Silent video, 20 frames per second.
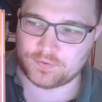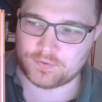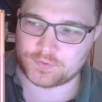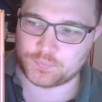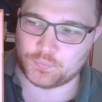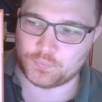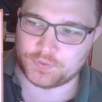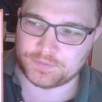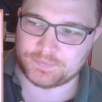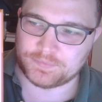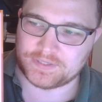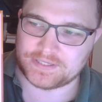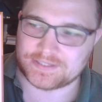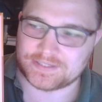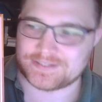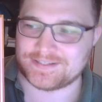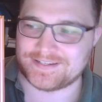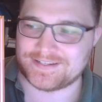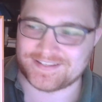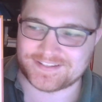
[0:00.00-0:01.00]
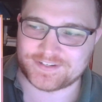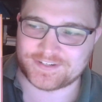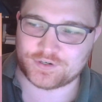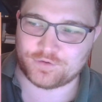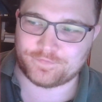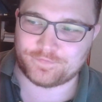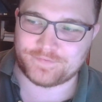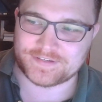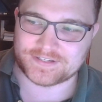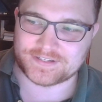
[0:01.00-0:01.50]
would be Statistical
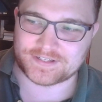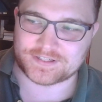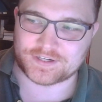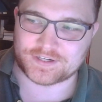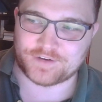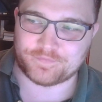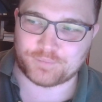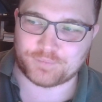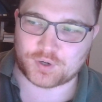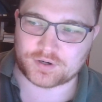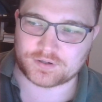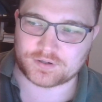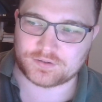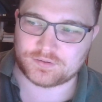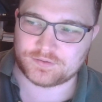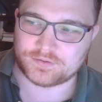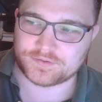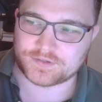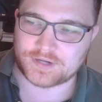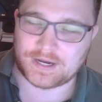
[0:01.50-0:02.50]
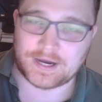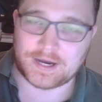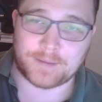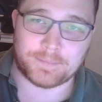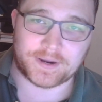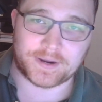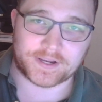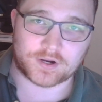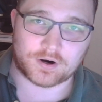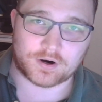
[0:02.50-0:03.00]
Physics of Particles
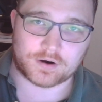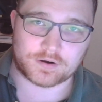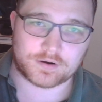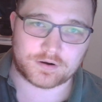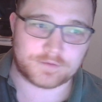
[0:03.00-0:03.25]
by Kardar.